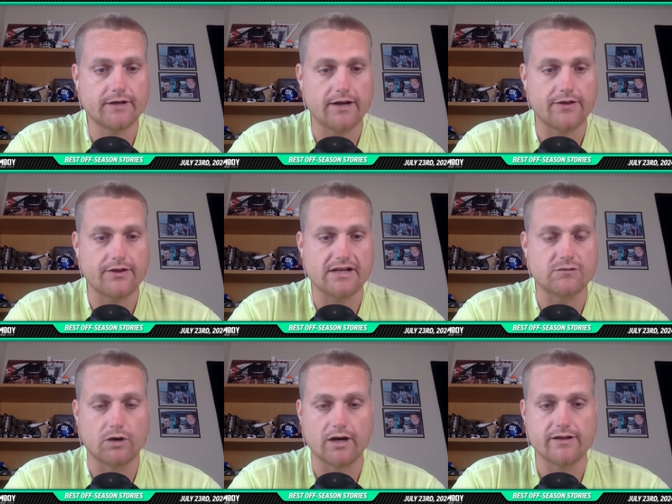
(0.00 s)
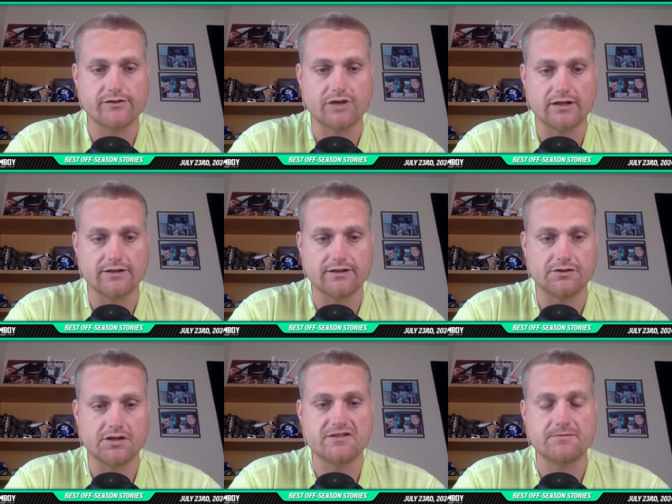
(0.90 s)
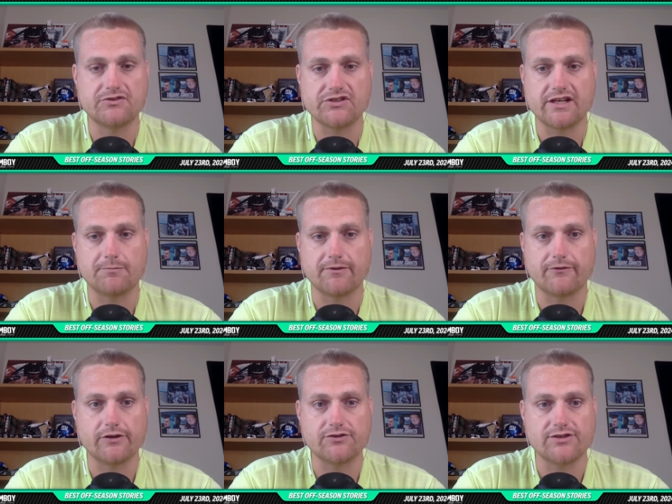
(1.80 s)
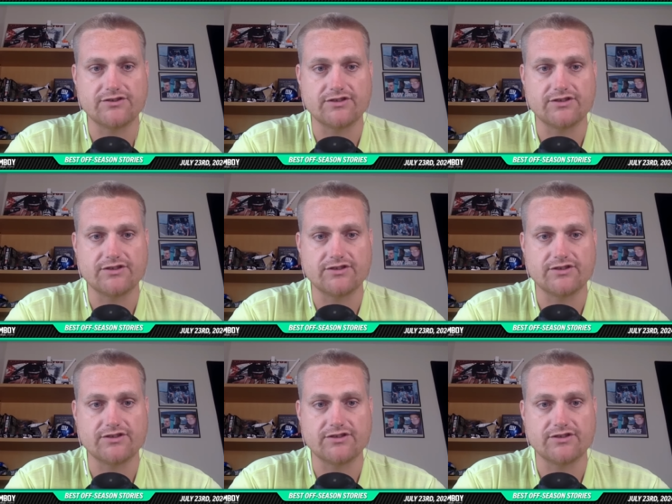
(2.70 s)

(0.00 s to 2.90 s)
and I think that's why there's not a deal done because he can't be franchise